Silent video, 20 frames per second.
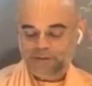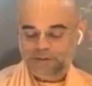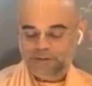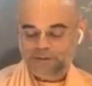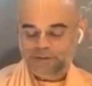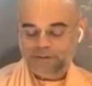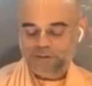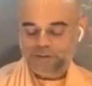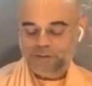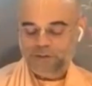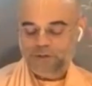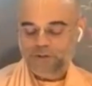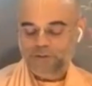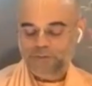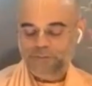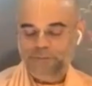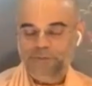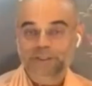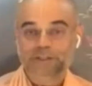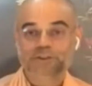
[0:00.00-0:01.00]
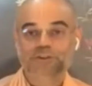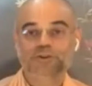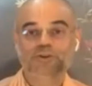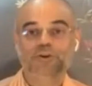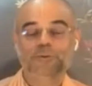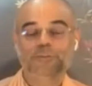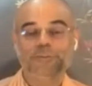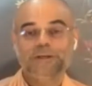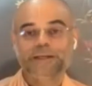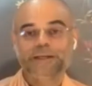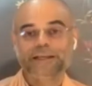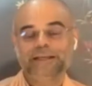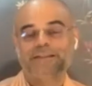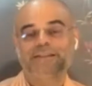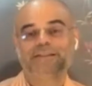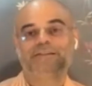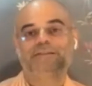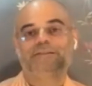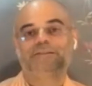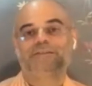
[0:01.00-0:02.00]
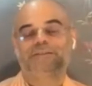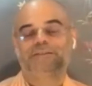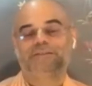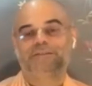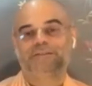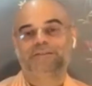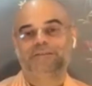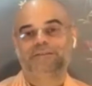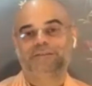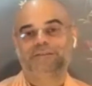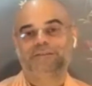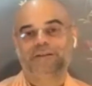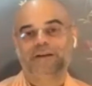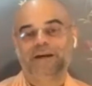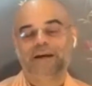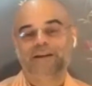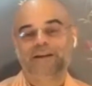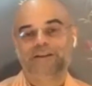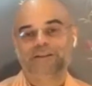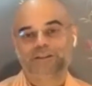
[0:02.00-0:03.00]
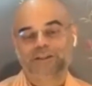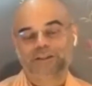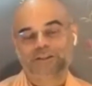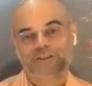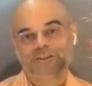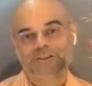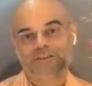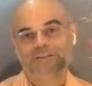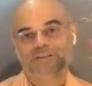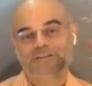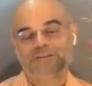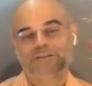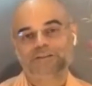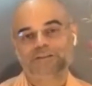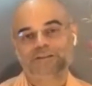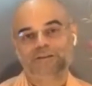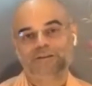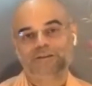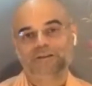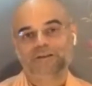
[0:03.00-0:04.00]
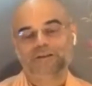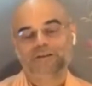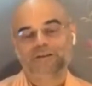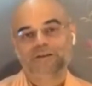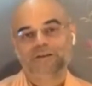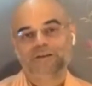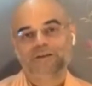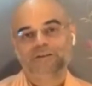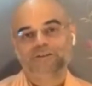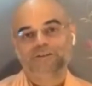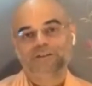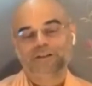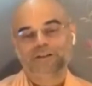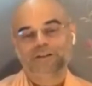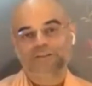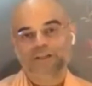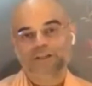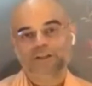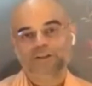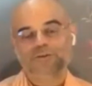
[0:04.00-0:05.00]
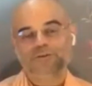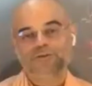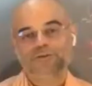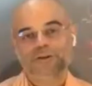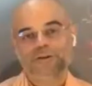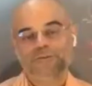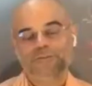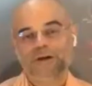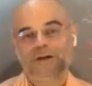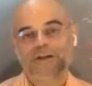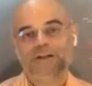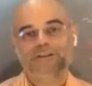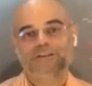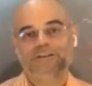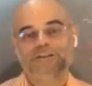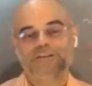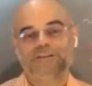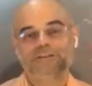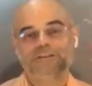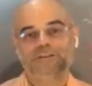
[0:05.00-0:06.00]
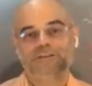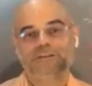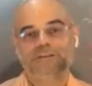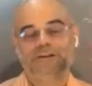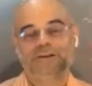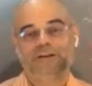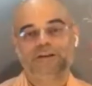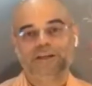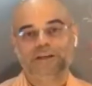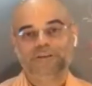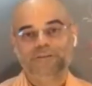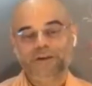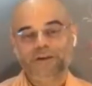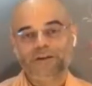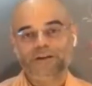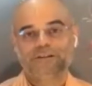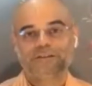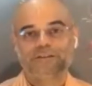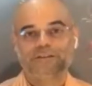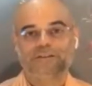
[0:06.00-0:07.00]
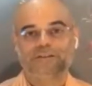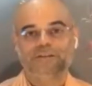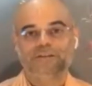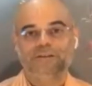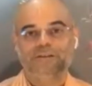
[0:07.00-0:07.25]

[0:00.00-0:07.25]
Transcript: So, there are so many lessons and instructions Srila Sant Goswami Maharaj giving us,